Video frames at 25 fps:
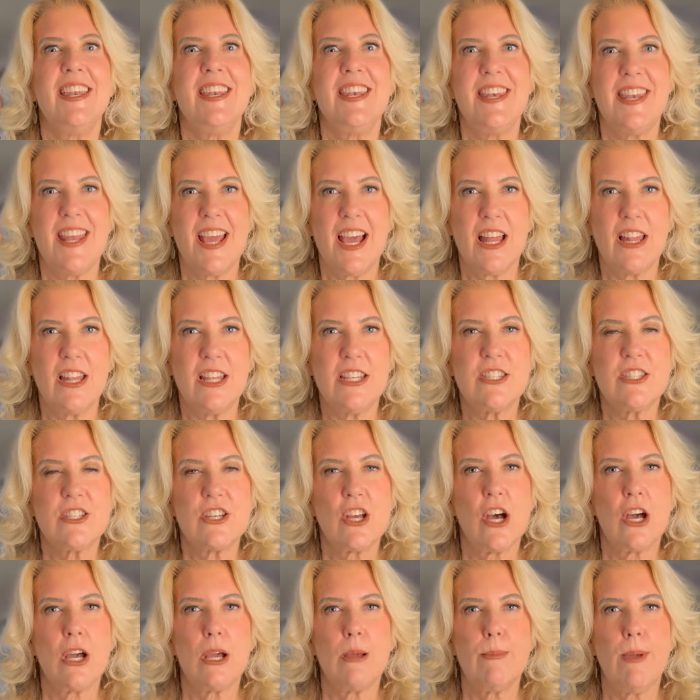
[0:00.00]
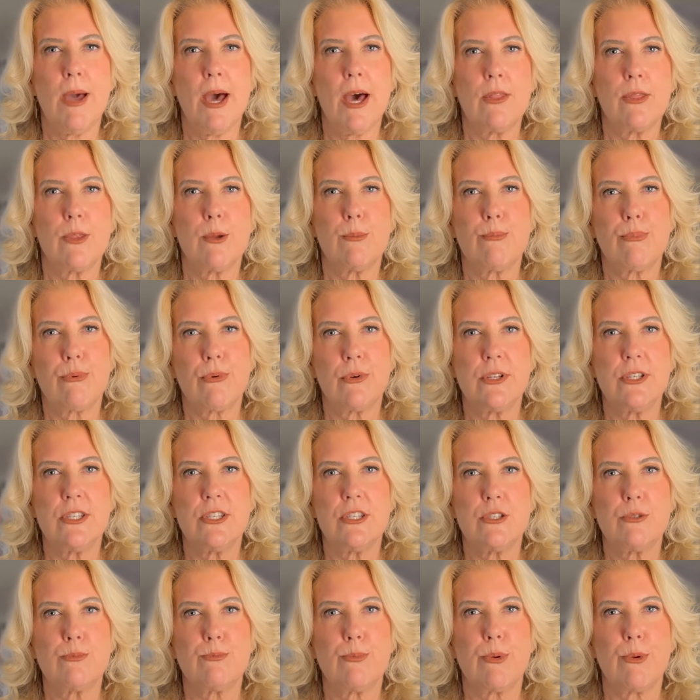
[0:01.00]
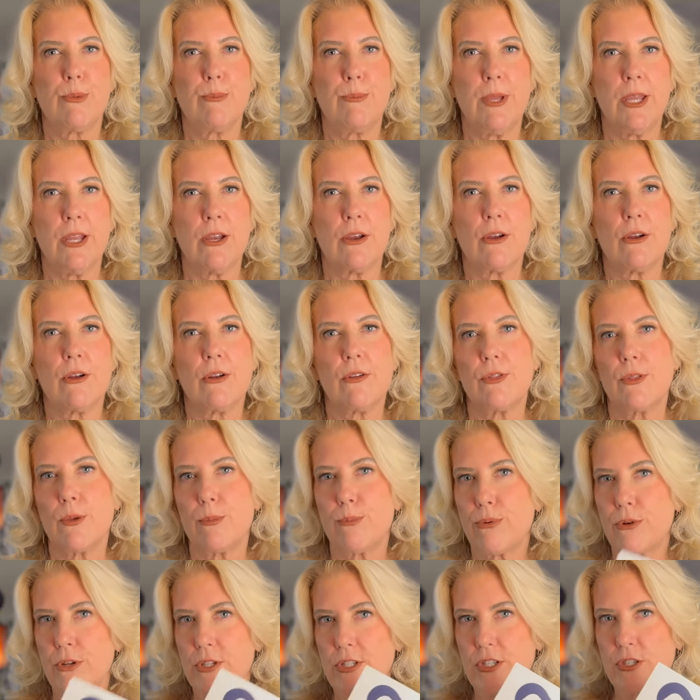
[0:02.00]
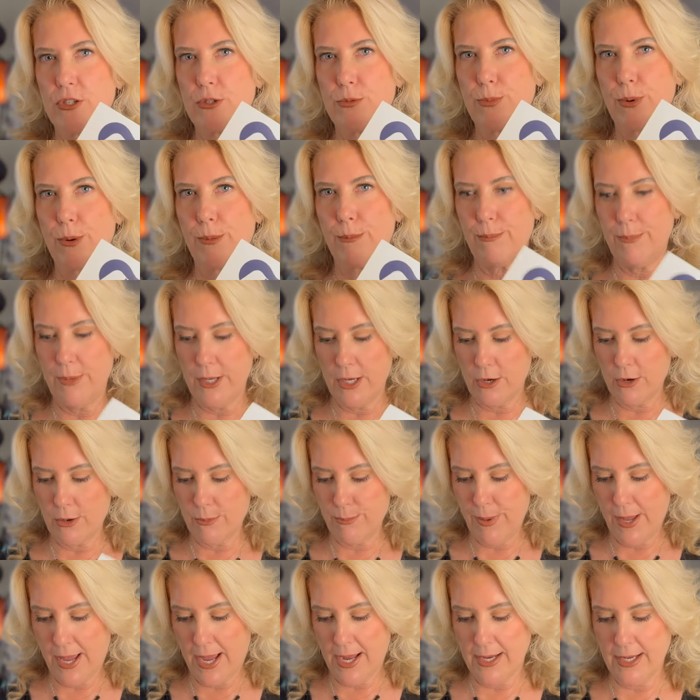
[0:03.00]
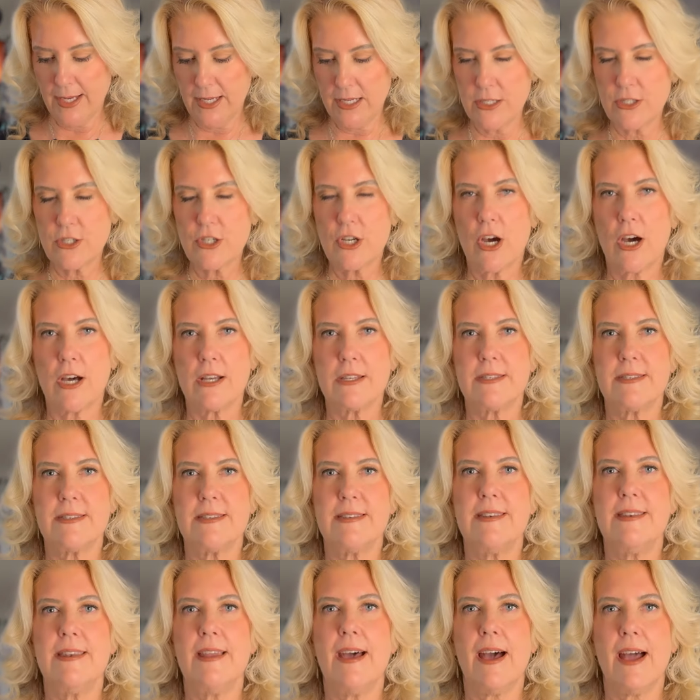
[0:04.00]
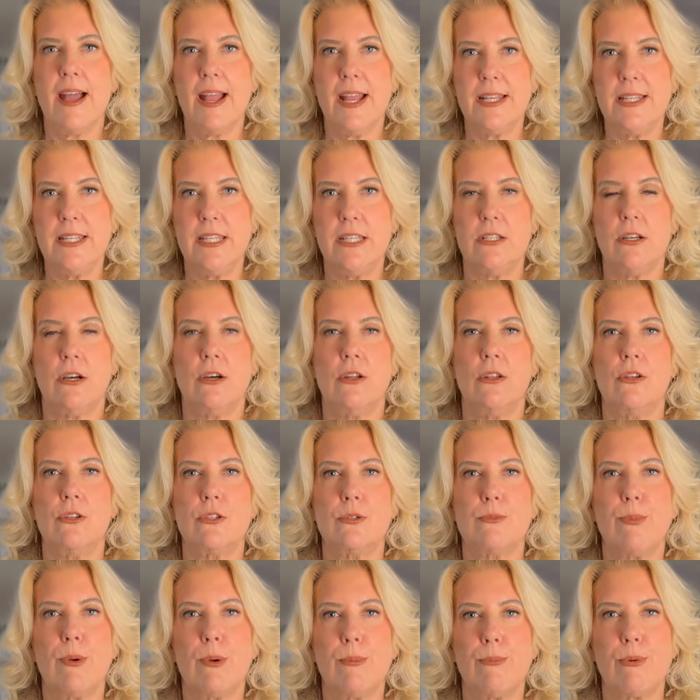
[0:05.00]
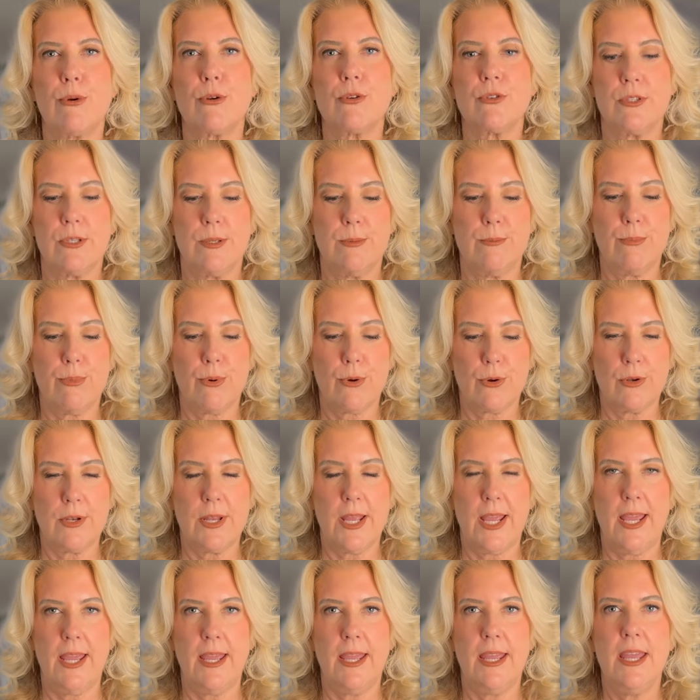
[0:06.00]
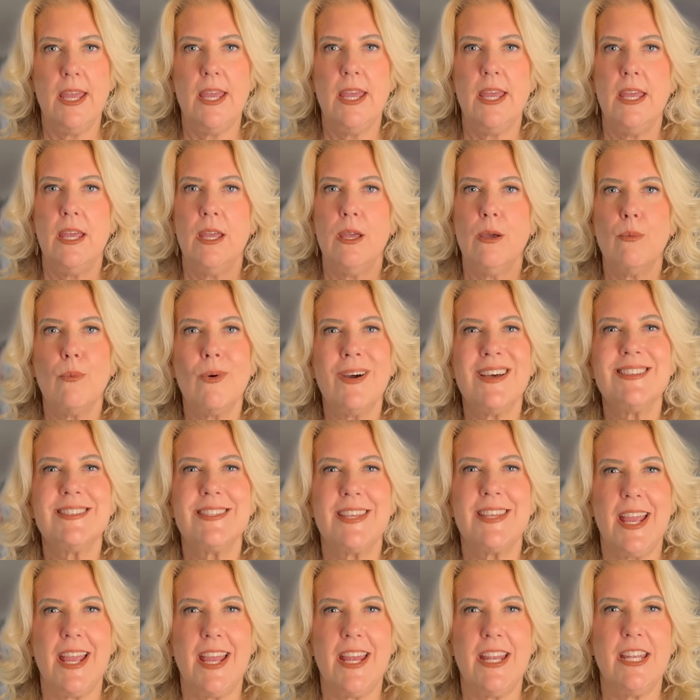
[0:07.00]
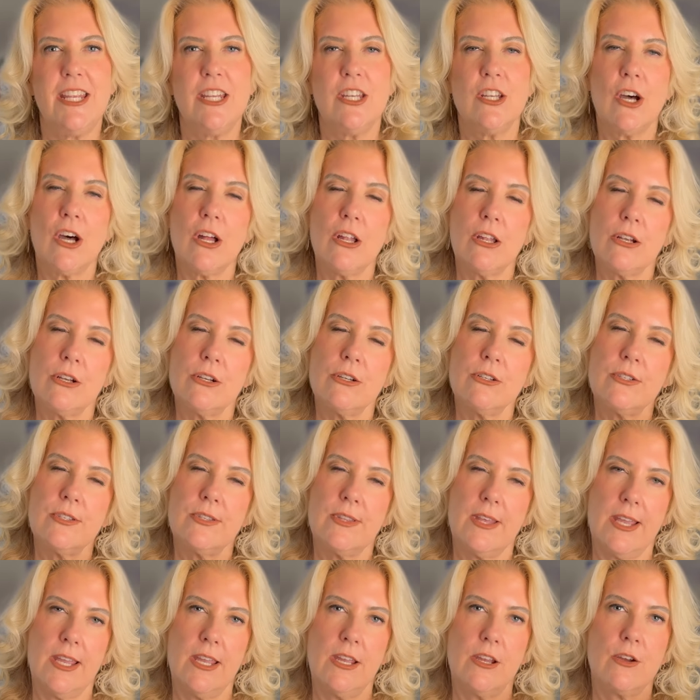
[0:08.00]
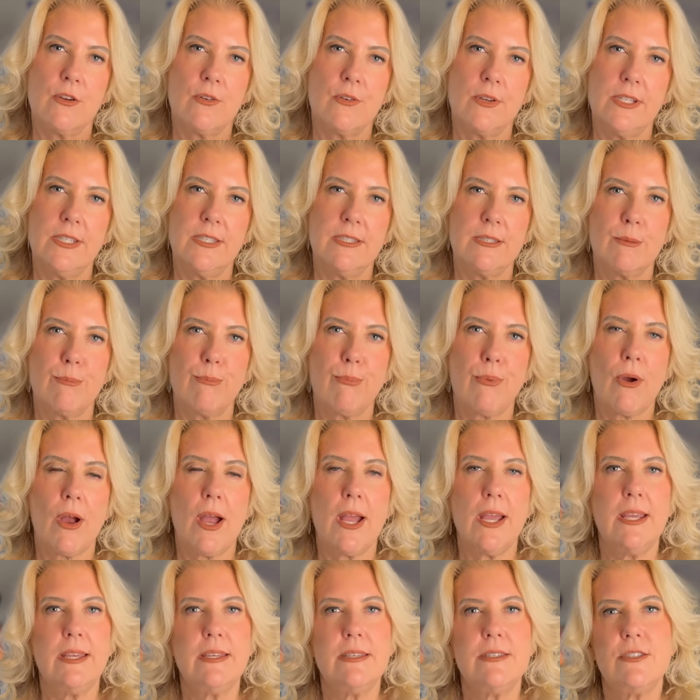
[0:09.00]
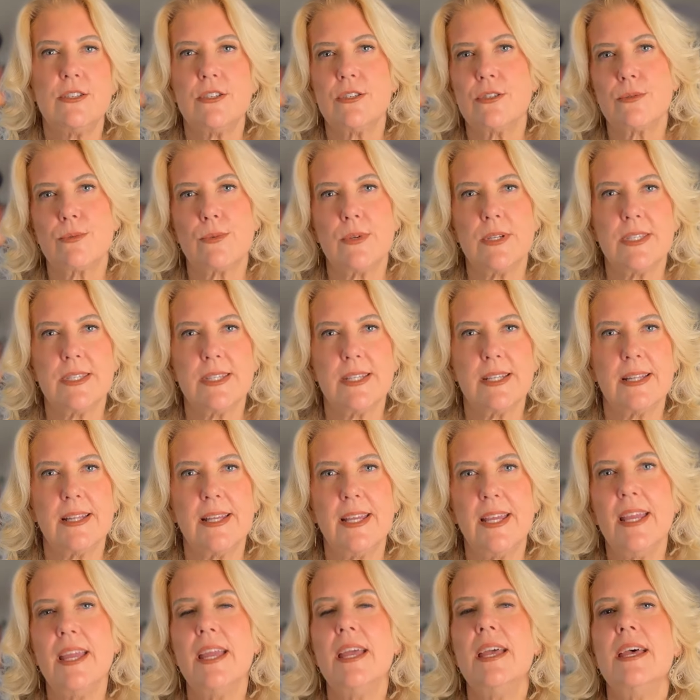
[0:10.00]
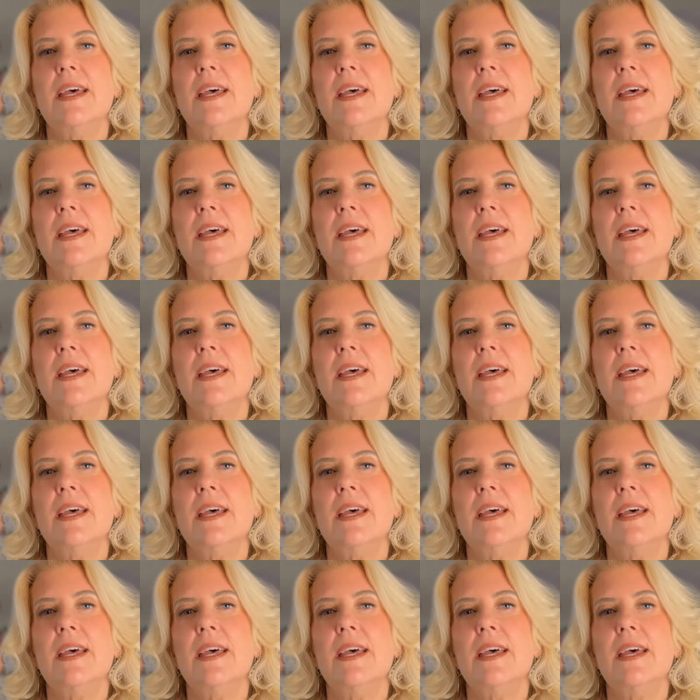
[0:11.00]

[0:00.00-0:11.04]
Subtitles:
Now let's talk about the Princess Premier. The Princess Premier package costs $90 per person per day. It was $80. They increased the price just recently